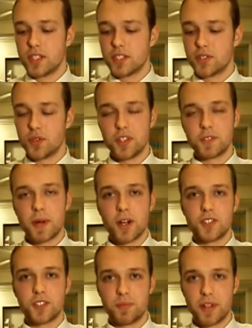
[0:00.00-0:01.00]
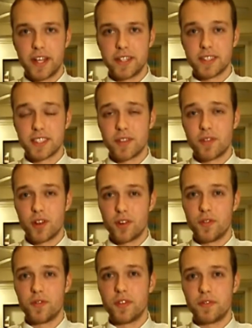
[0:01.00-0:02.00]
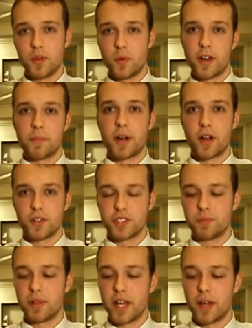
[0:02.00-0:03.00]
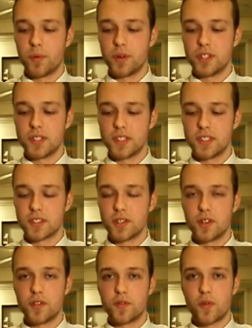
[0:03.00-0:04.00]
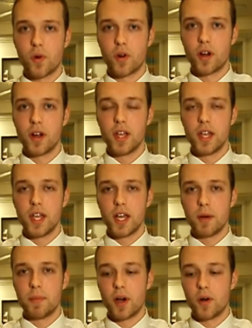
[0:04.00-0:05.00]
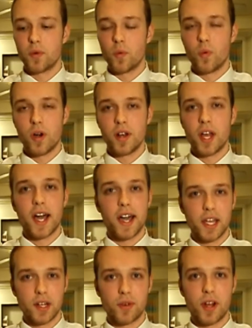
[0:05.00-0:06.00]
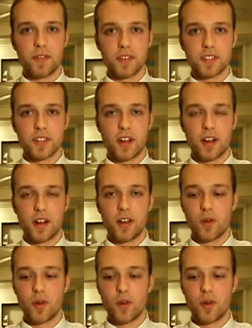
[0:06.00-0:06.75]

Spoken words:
So this power supply is a 750 watt power supply, which is good for about 1 high-end graphics card